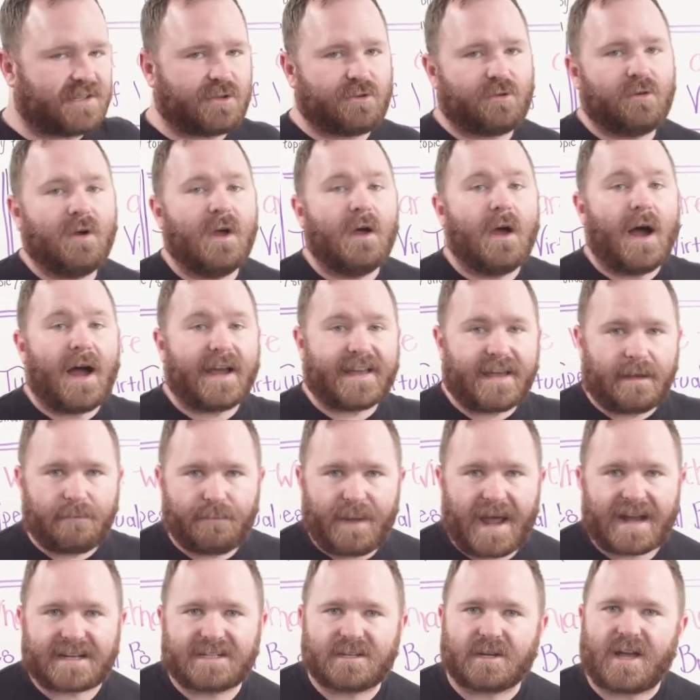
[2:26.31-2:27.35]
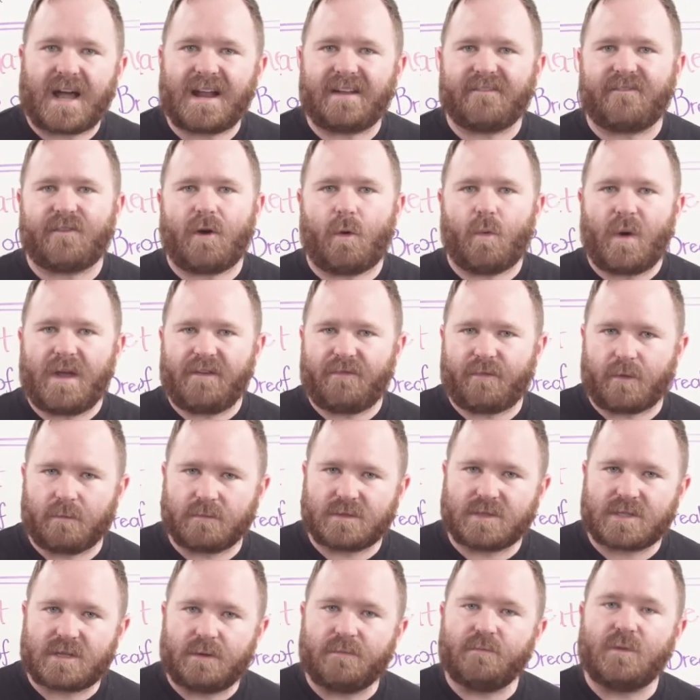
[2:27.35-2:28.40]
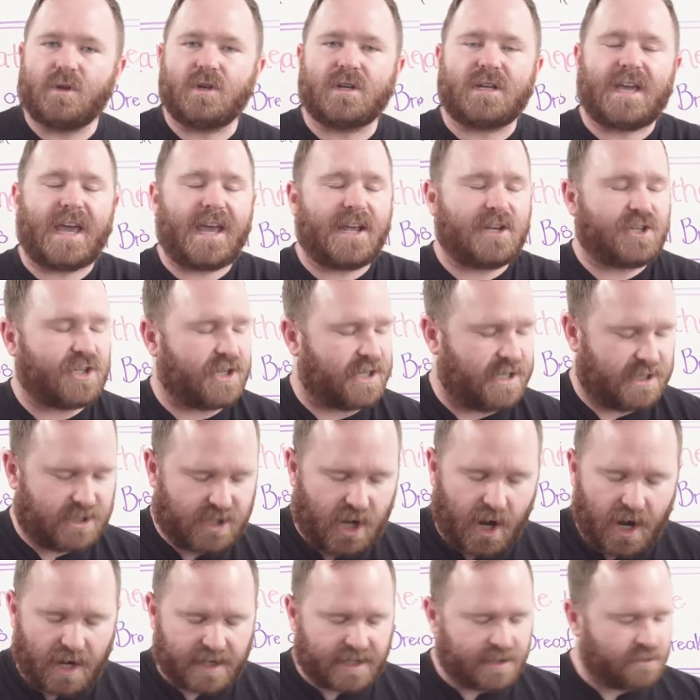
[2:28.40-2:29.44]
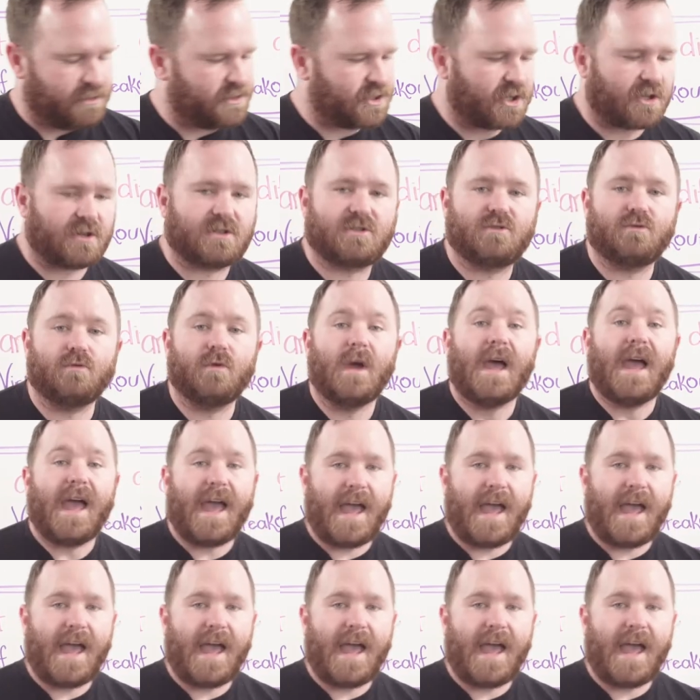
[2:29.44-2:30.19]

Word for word: to, again, back to kind kind of away from communication and talking to each other to